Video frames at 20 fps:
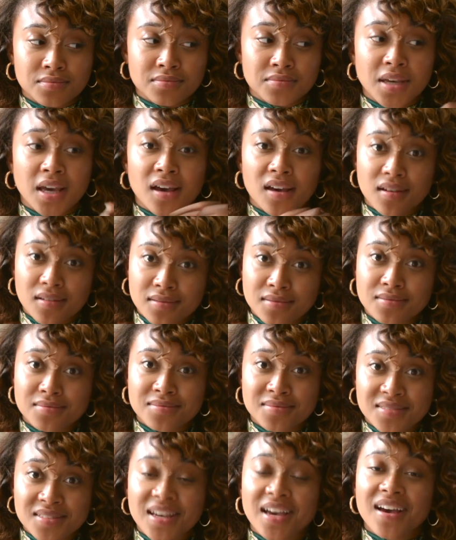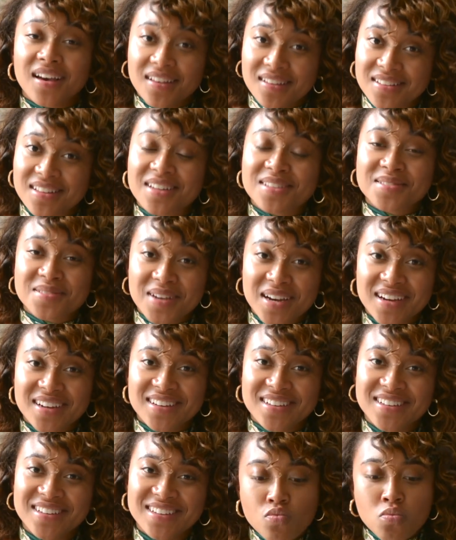Yeah, that's
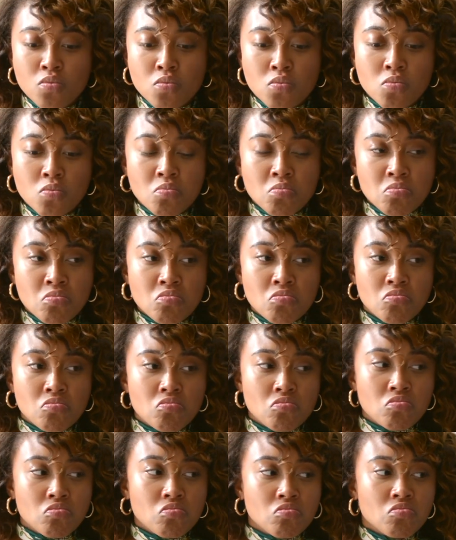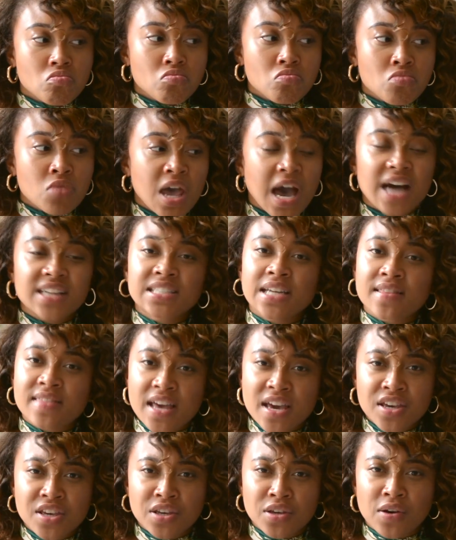right. I said
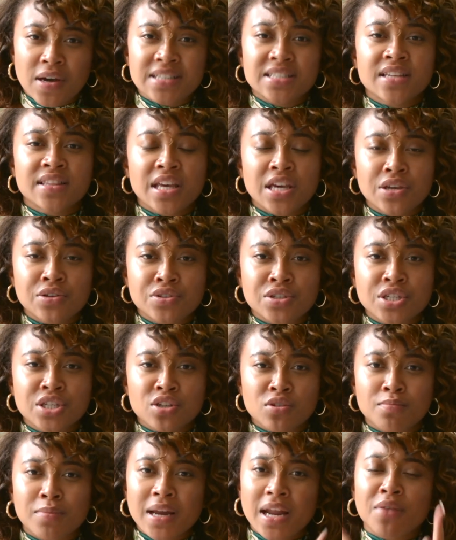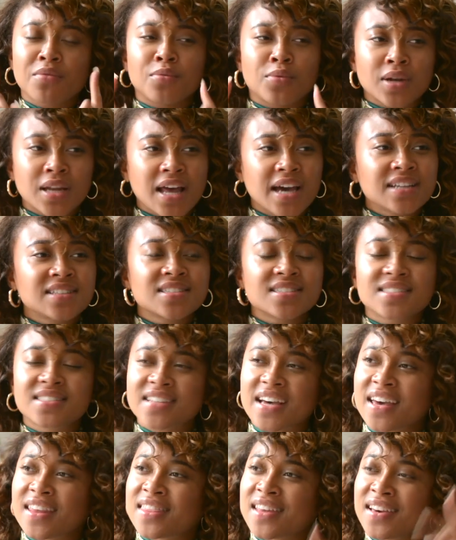thank you. I said thank you to you, but I would like to
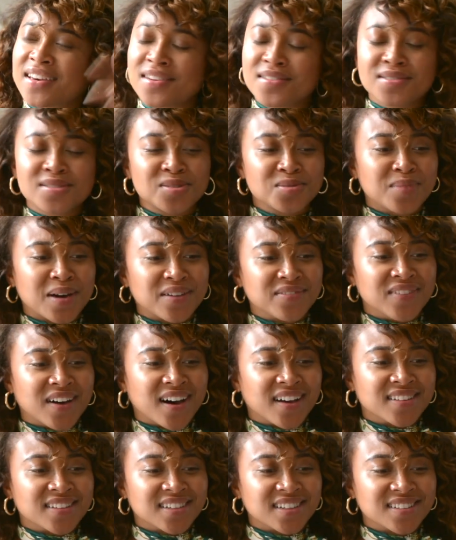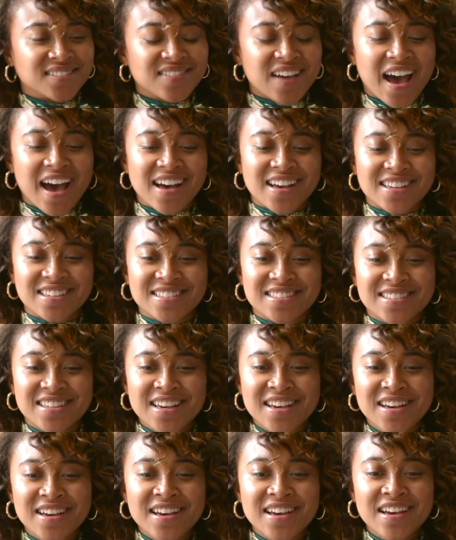say thank you to my father, as
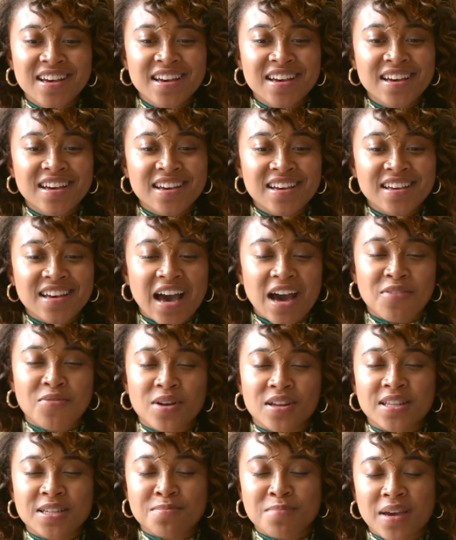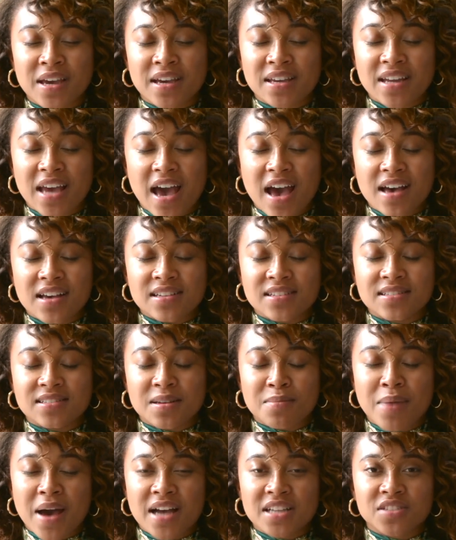I wear this man as
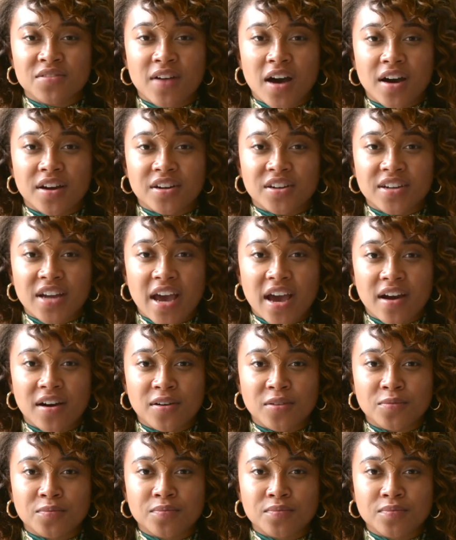a badge of honor now.